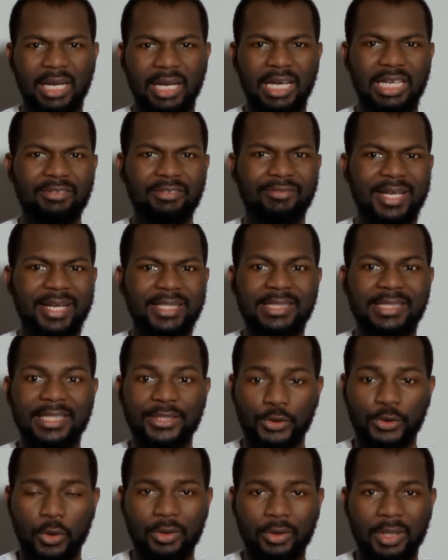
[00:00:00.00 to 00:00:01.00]
Infants
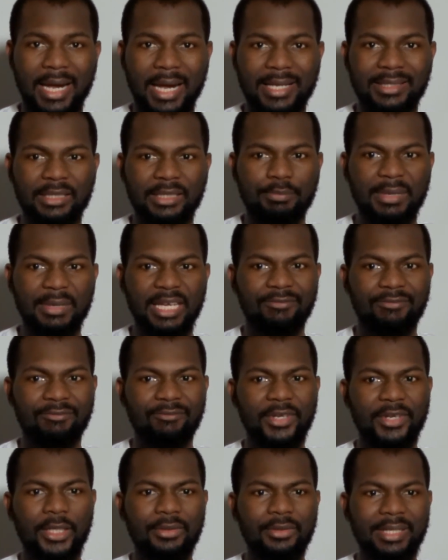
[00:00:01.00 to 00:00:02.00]
and toddlers may
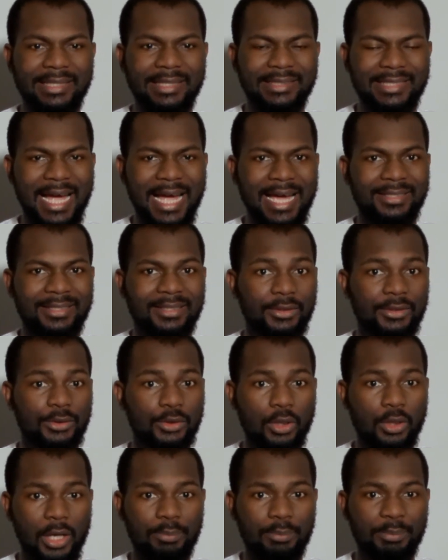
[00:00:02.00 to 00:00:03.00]
fail a task
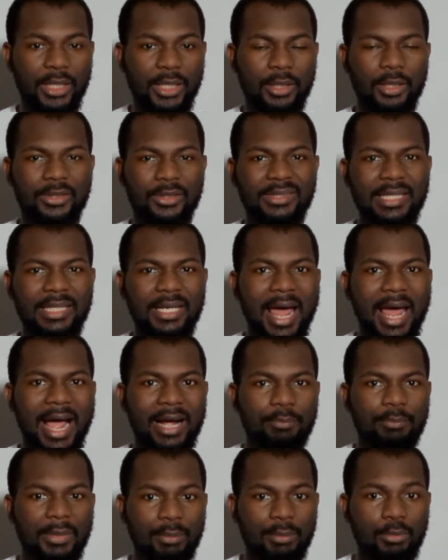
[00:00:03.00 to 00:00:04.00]
not because they
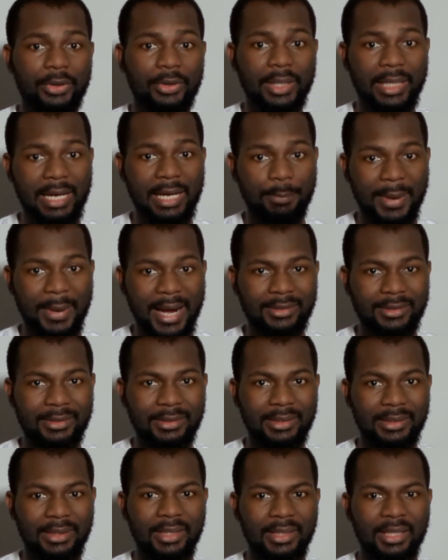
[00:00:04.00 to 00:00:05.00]
lack memory
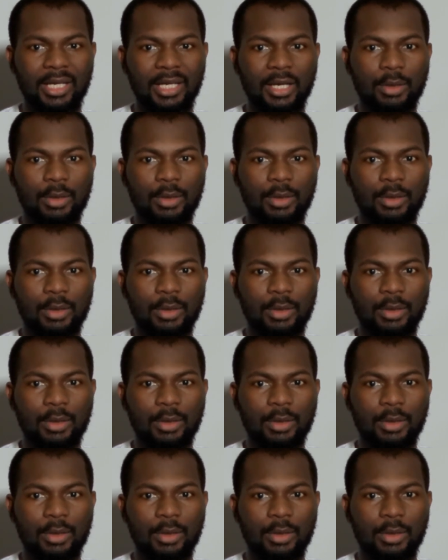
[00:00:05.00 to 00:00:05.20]
capacity,